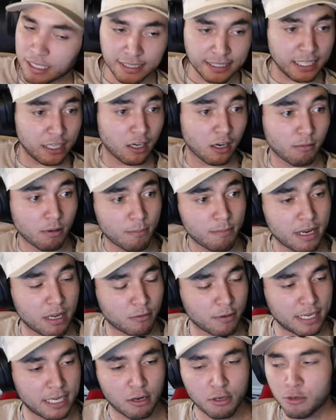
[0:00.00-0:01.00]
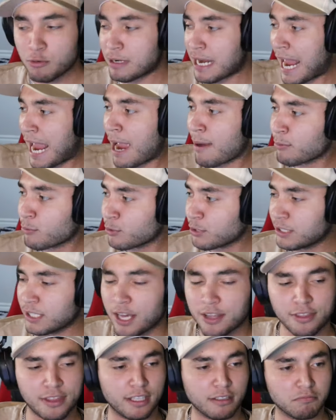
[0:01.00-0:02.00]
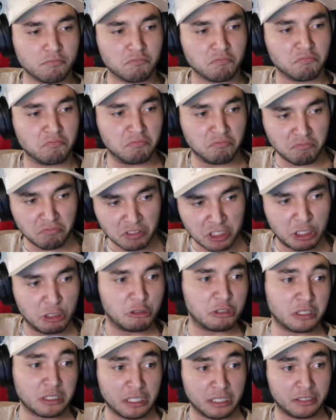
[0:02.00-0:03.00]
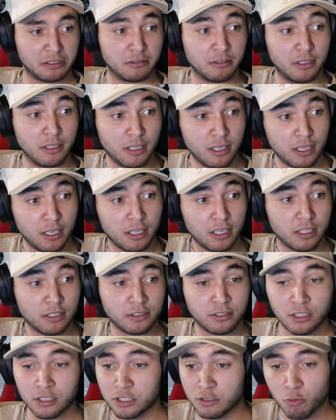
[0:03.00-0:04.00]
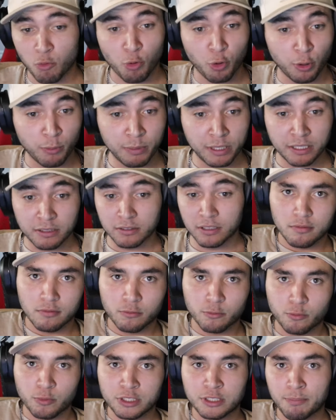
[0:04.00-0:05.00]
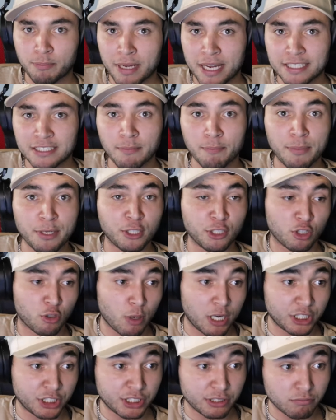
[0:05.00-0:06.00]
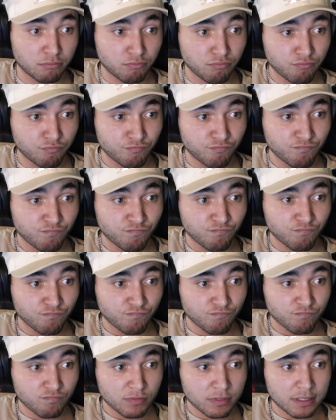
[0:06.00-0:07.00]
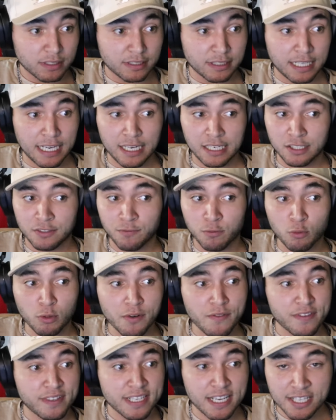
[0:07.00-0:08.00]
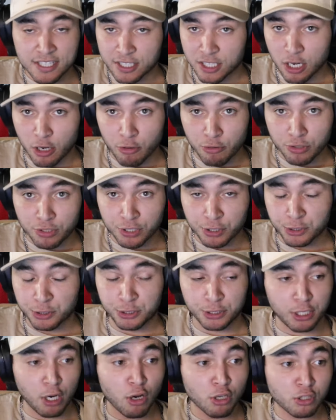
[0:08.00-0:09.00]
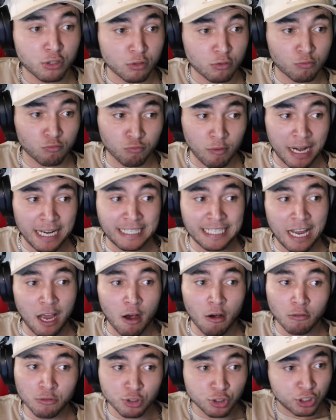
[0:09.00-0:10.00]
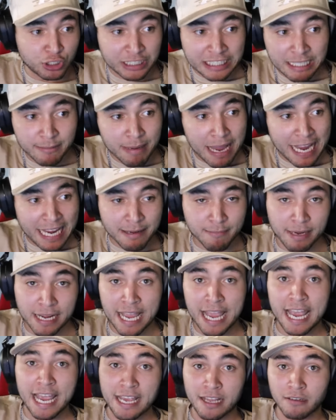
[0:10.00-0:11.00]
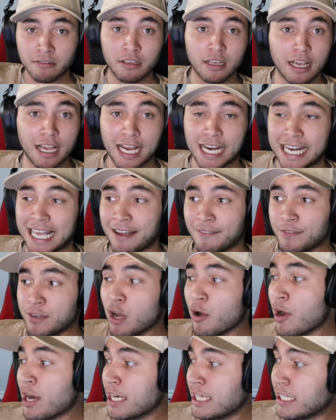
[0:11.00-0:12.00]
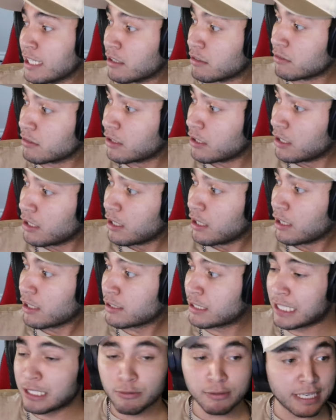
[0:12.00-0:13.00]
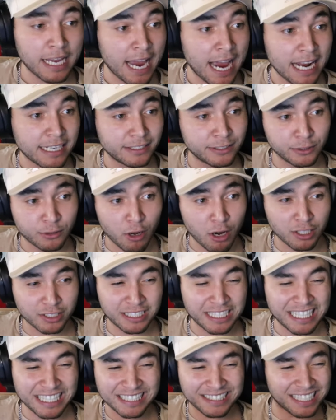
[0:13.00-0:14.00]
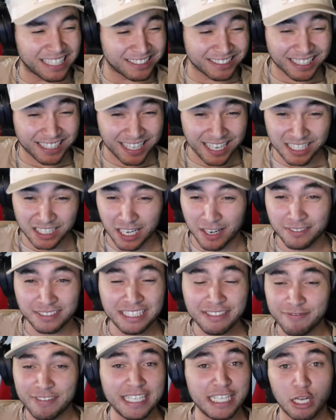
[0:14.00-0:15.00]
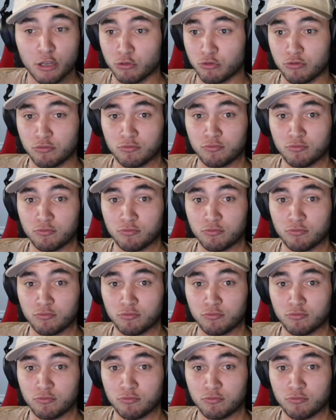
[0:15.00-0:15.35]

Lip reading: there on my bed right now doing absolutely nothing. Useless. Doesn't warn me, which begs a bigger question. Can this fool even sense ghosts? Is there a ghost right now just teabagging my head? And I have no idea. Because I know cats and dogs can sense that kind of stuff. I've seen videos.